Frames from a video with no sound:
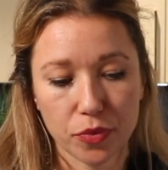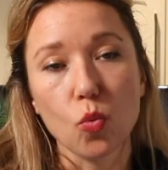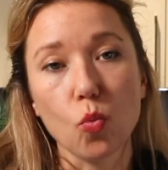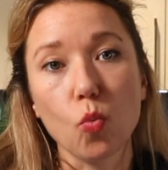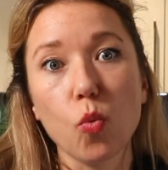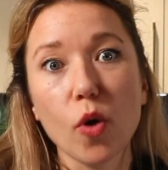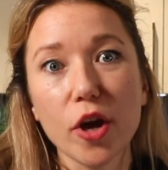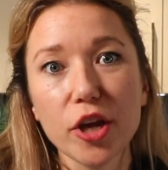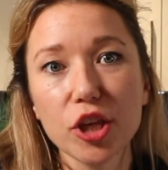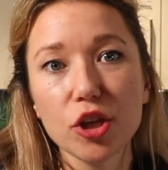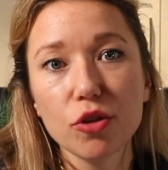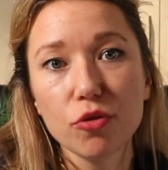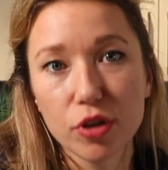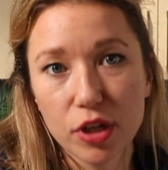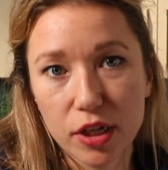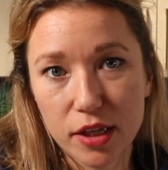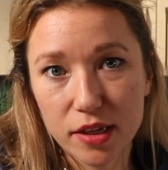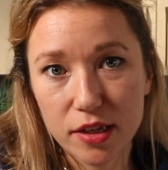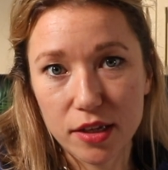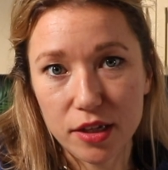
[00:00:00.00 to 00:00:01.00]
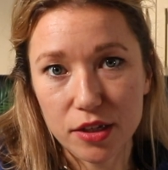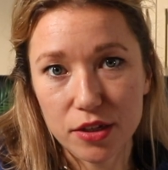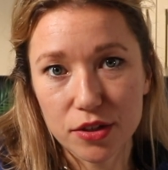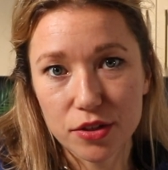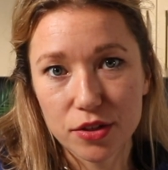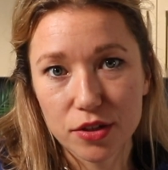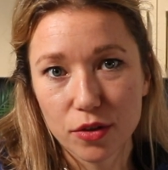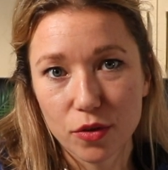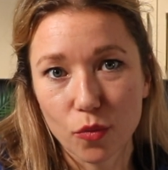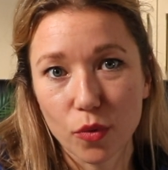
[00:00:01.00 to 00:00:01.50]
What you
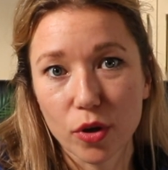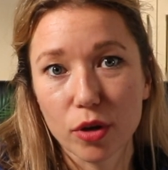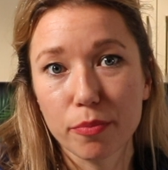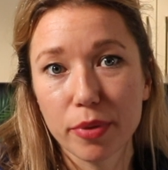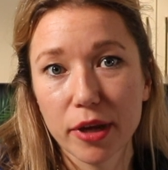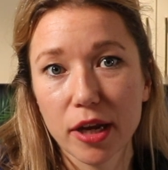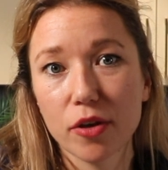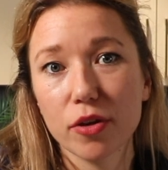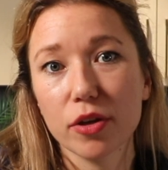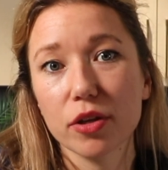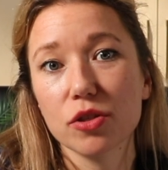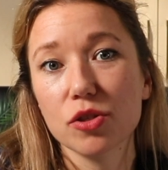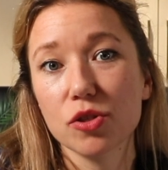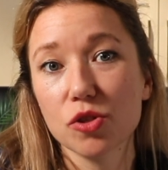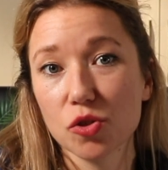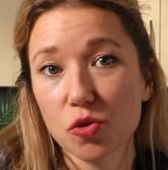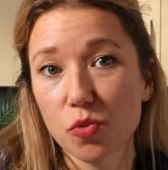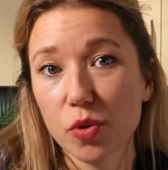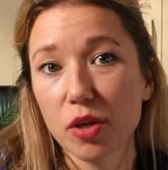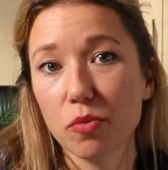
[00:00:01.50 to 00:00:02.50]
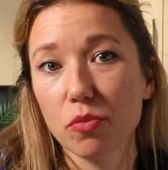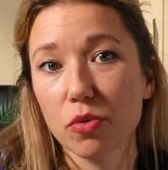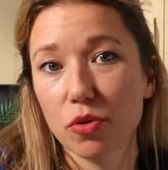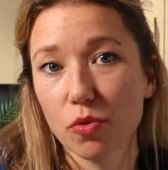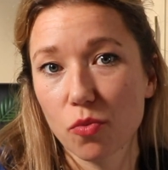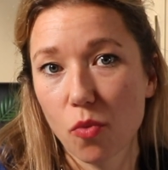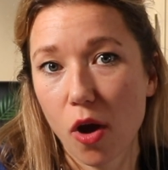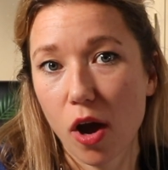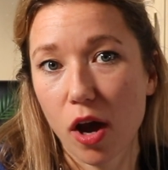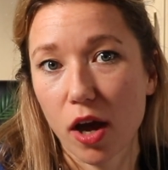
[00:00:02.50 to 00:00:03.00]
need when pairing sweet with
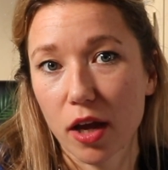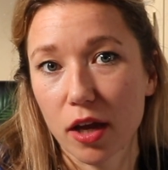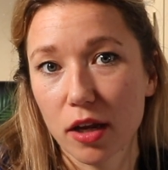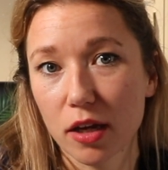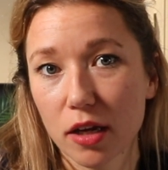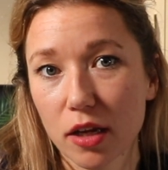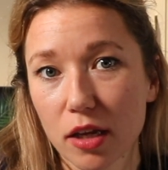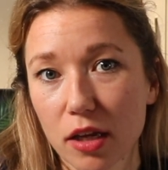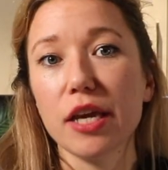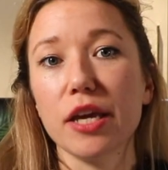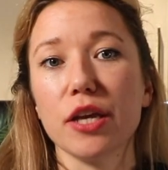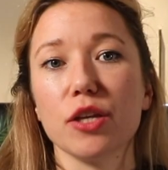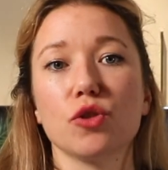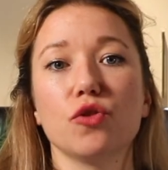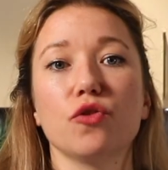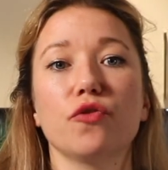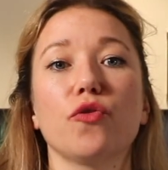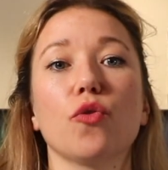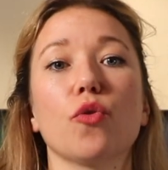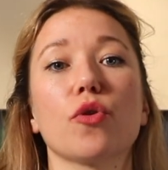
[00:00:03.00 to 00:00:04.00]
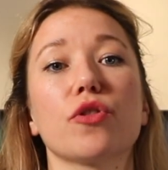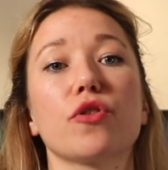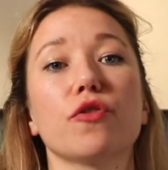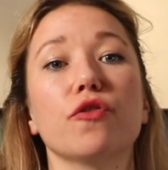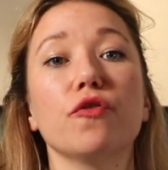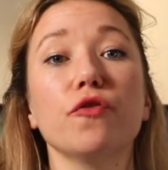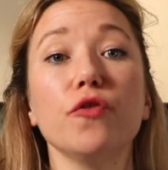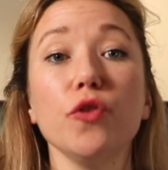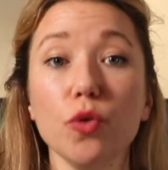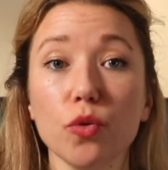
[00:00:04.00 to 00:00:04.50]
wine is for the
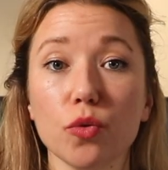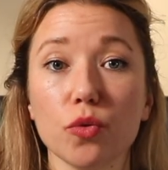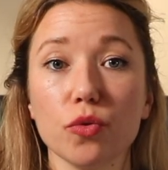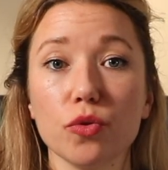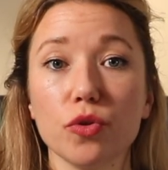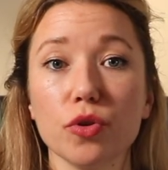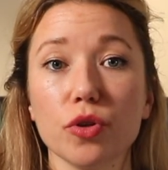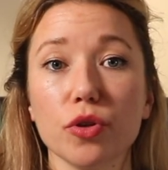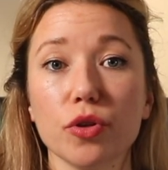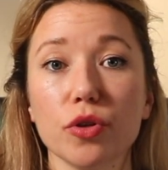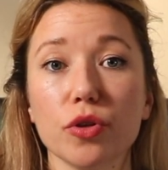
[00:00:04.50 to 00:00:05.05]
food